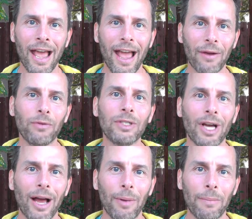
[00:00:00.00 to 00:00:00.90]
every
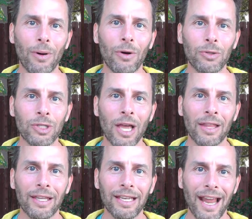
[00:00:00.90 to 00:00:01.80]
time I post
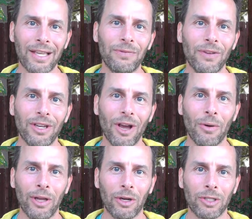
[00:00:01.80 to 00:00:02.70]
the next
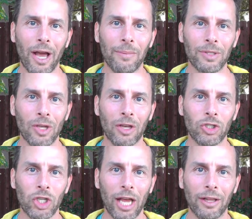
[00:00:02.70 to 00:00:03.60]
video in our Thai massage
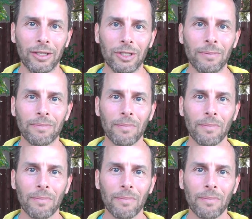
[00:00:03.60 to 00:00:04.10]
challenge.